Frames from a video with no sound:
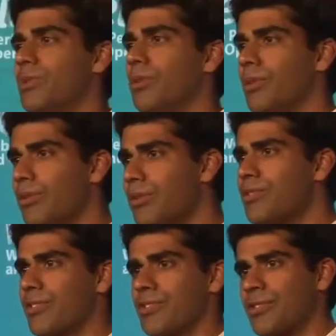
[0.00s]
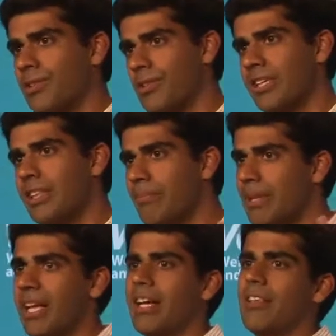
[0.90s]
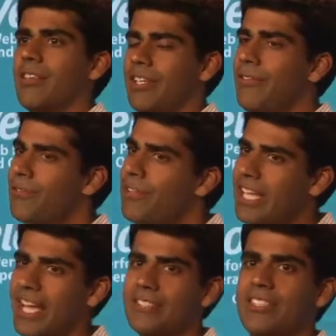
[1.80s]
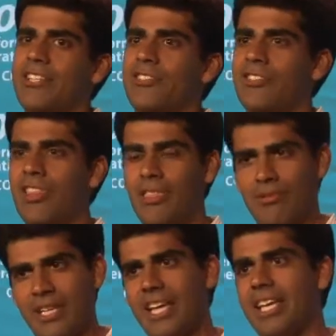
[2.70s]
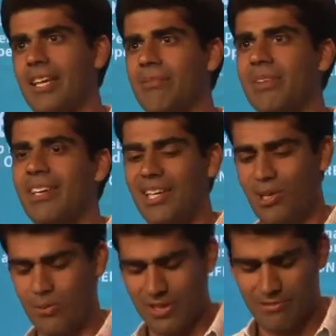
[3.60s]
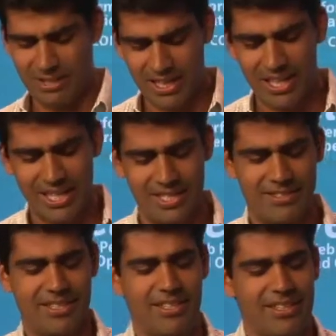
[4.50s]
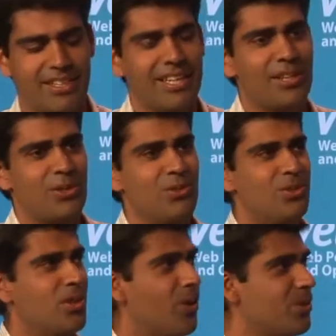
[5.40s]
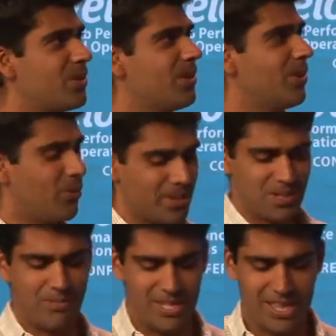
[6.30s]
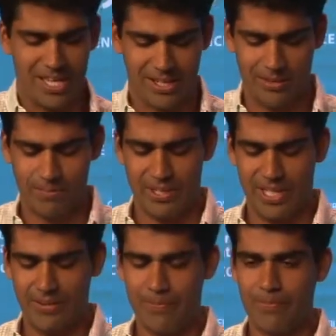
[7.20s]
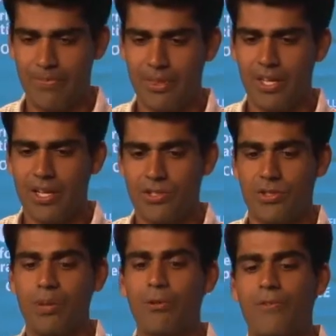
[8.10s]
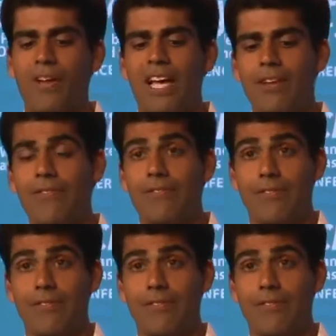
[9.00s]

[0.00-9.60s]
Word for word: who lose are circling the block looking for a gas station at 3 a.m. when the red light is on. You don't want to be that company. So, number five,